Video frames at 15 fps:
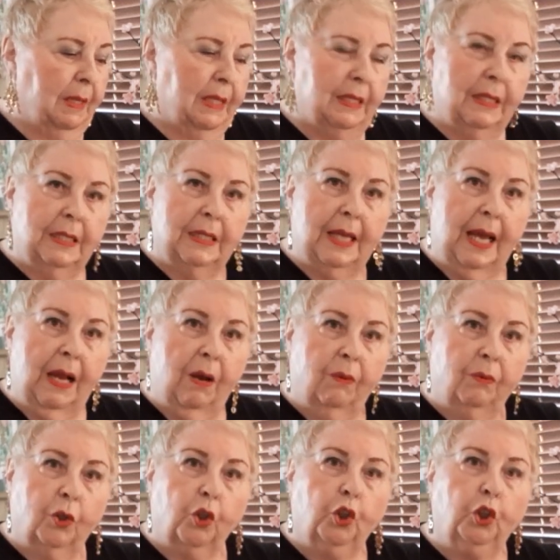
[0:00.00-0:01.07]
is
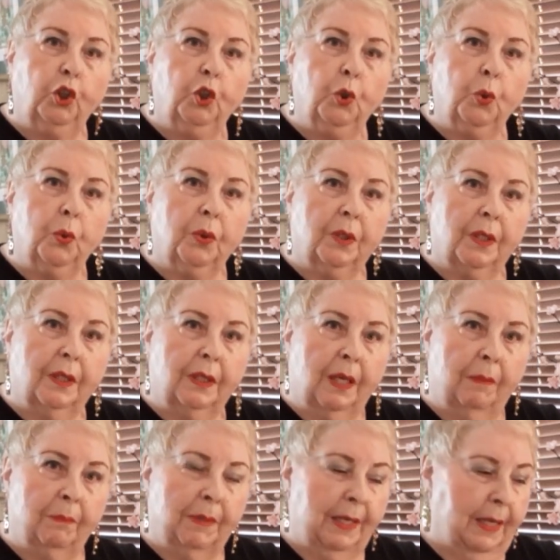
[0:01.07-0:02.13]
down, glue the
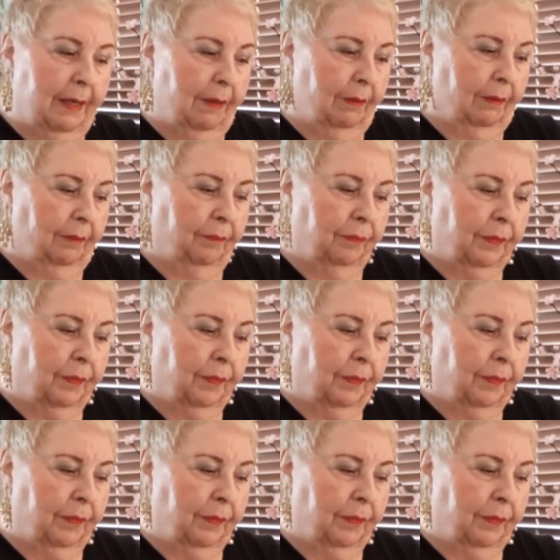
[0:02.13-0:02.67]
thumb down.